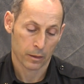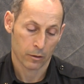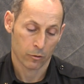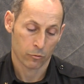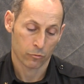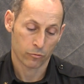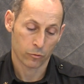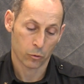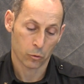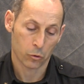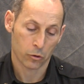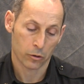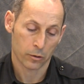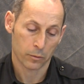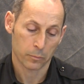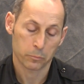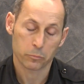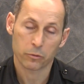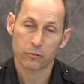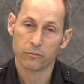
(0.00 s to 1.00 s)
4,
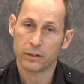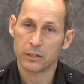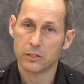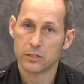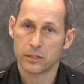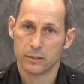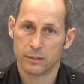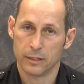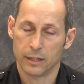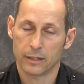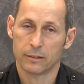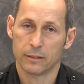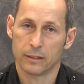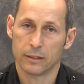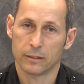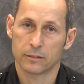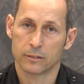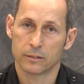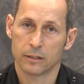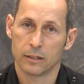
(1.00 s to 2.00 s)
prevention
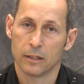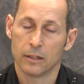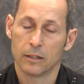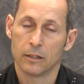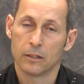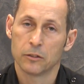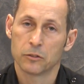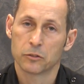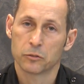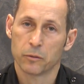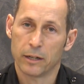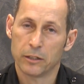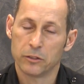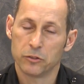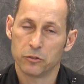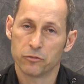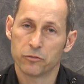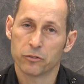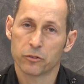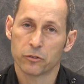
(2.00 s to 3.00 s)
techniques. So as you
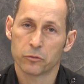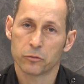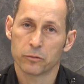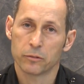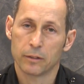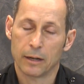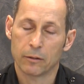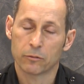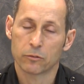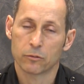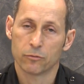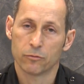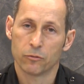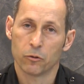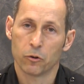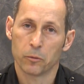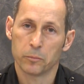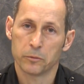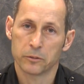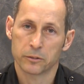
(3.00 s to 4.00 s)
fill out the
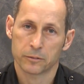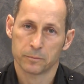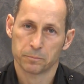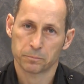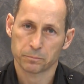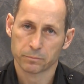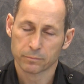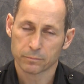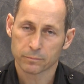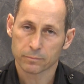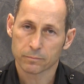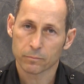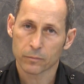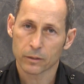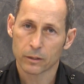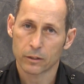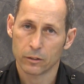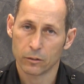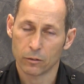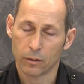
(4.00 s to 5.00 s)
forms,
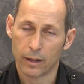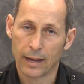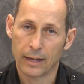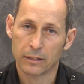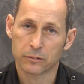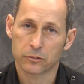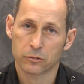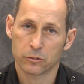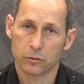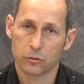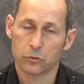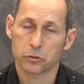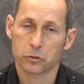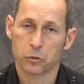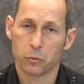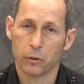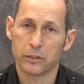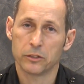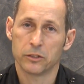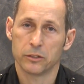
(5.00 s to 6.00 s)
you'll answer those
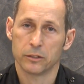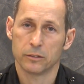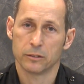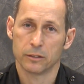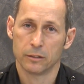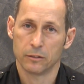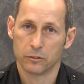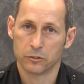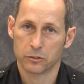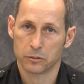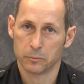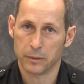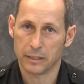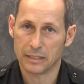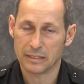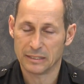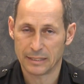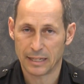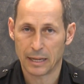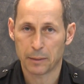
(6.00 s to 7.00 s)
questions, and there's some
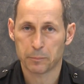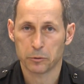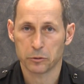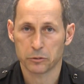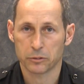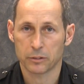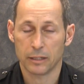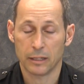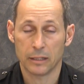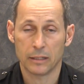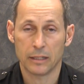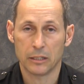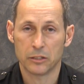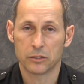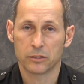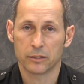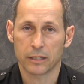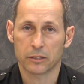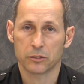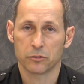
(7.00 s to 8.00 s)
examples in each
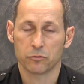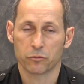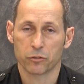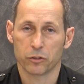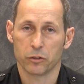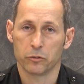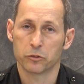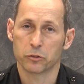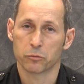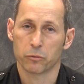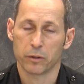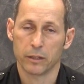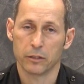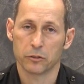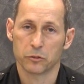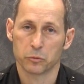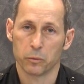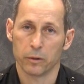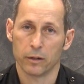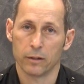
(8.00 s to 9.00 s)
section for you to read as
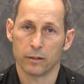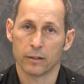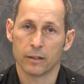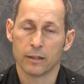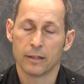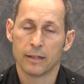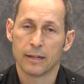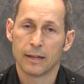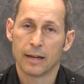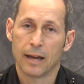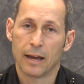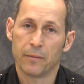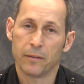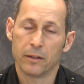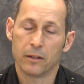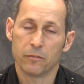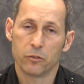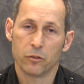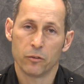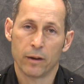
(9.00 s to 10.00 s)
well. And then
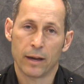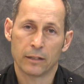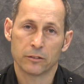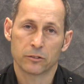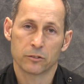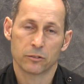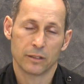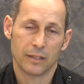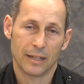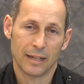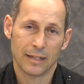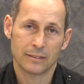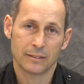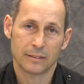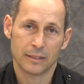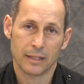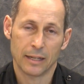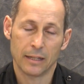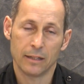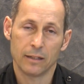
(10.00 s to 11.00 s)
if you answered yes
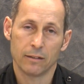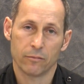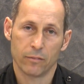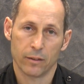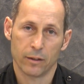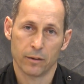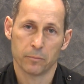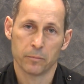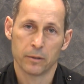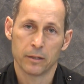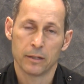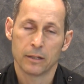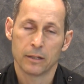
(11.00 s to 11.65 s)
to any of them,